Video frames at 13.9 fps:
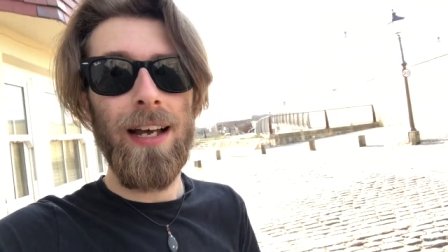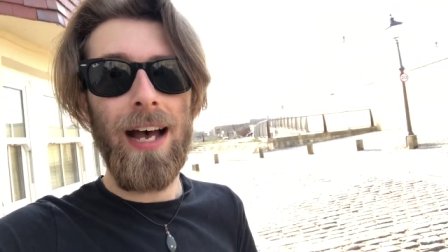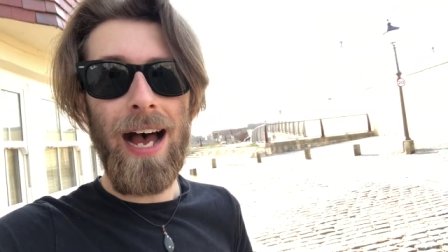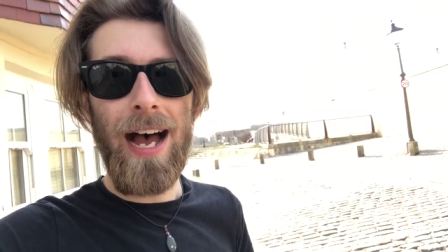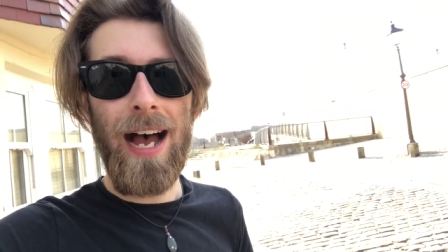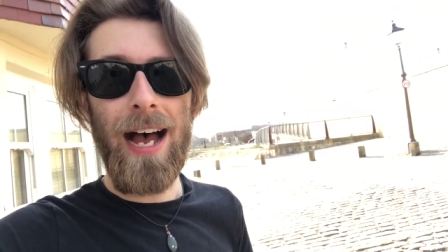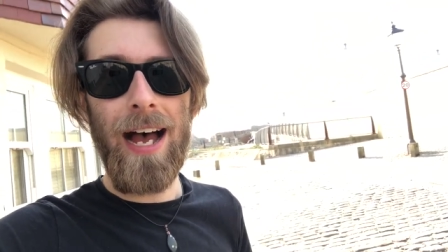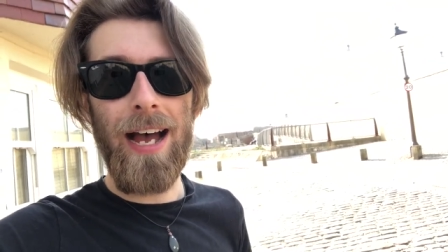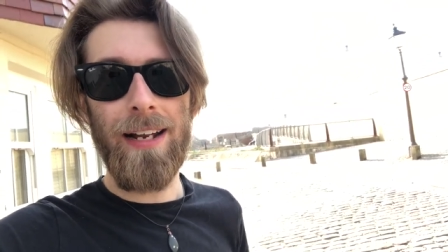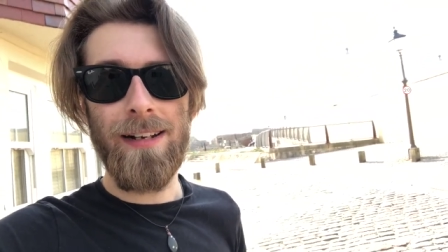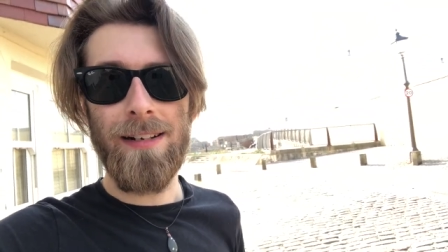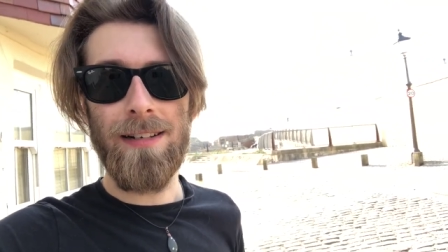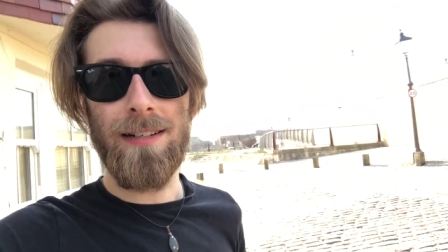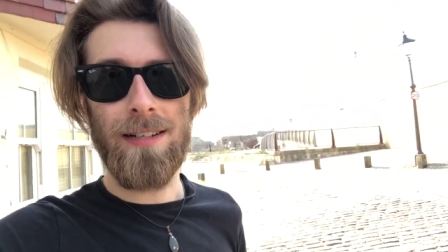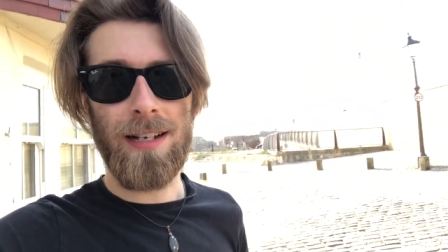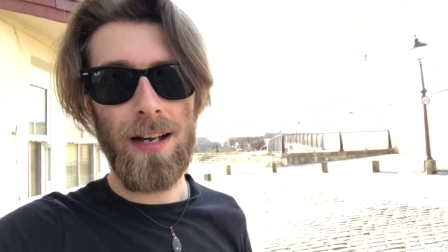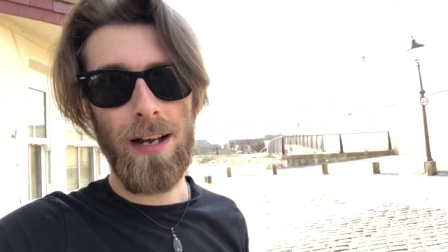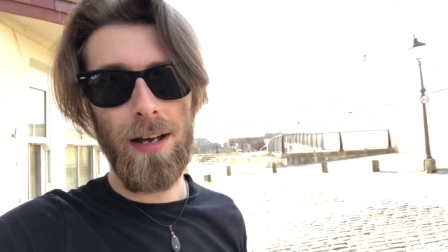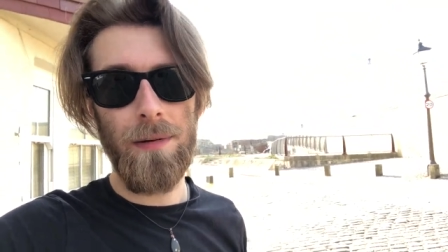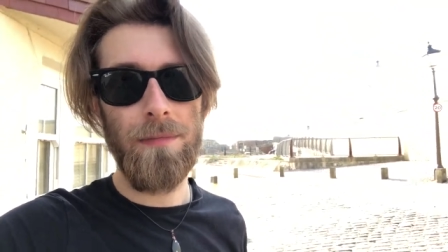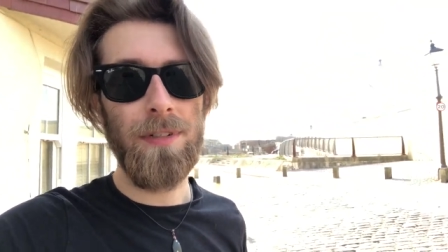and
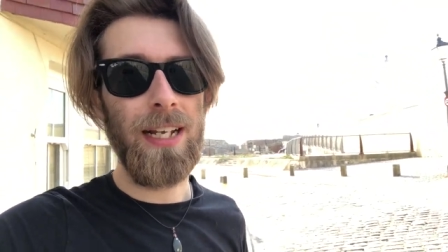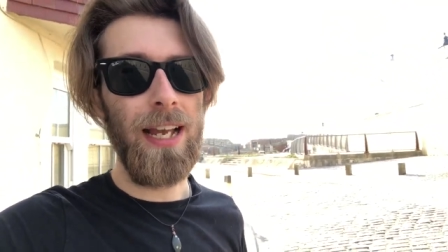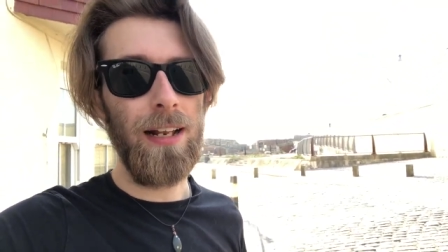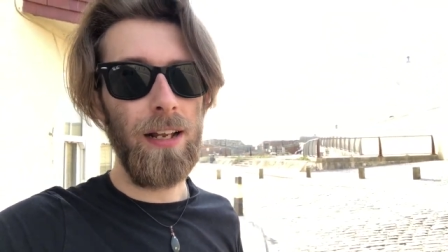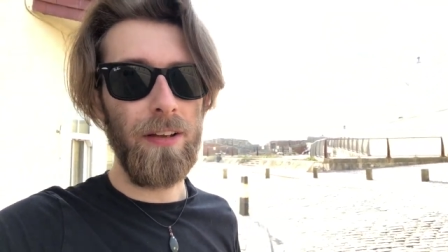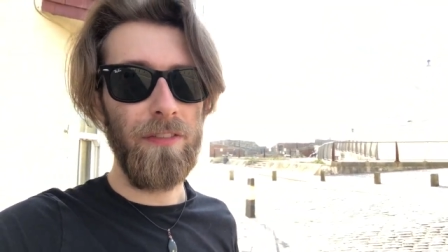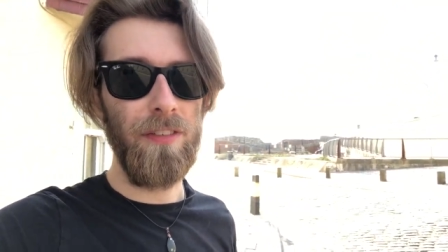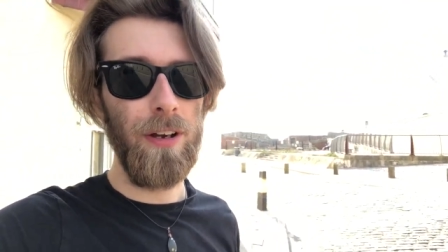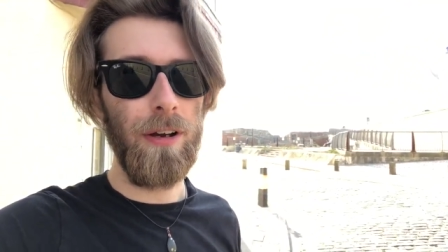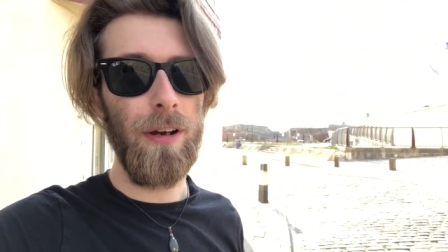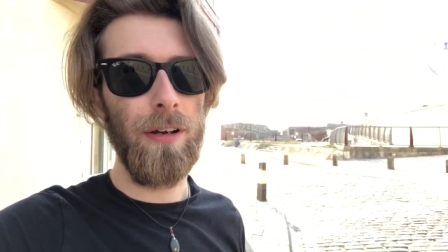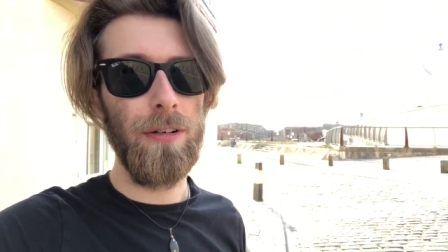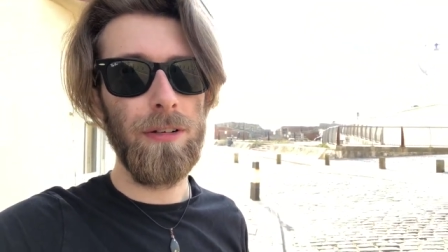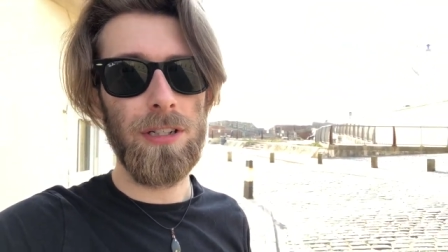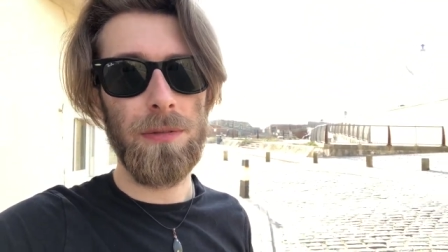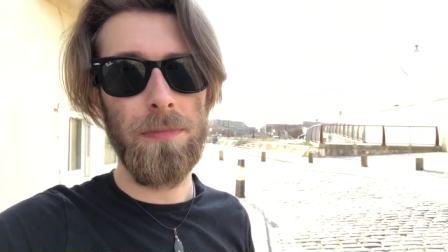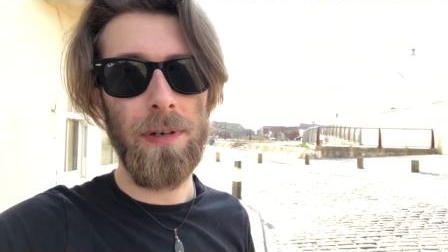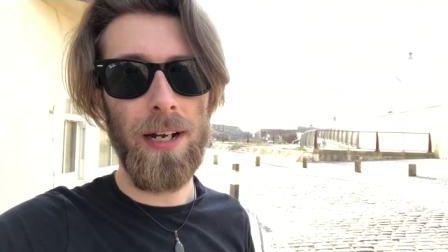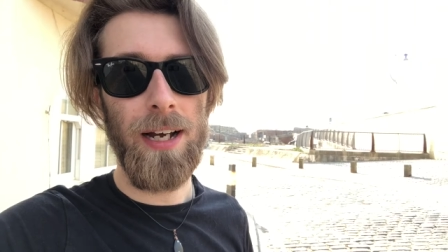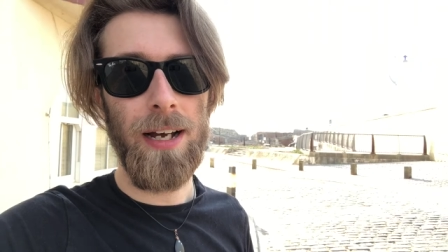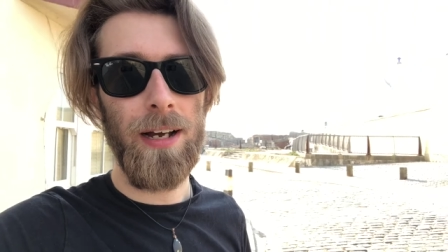um, to get like photos,
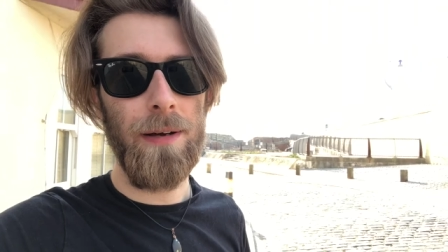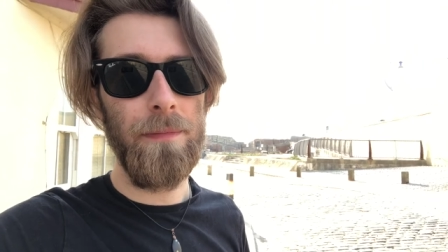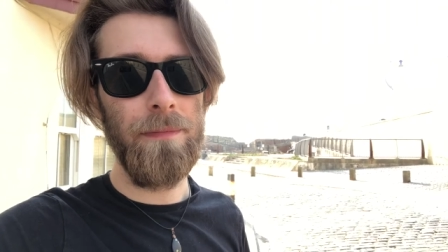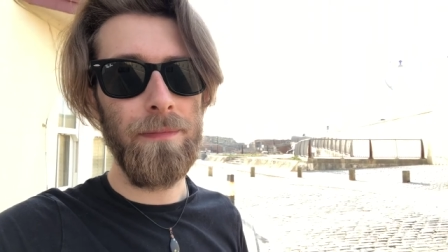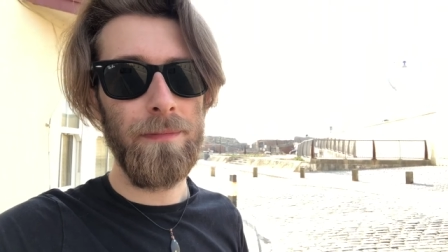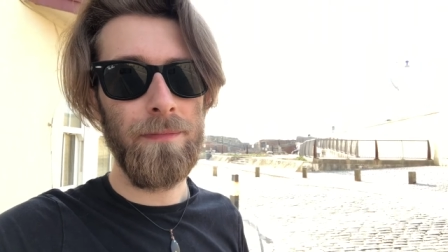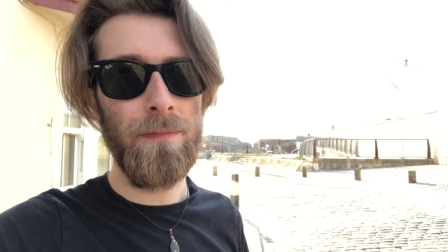but um,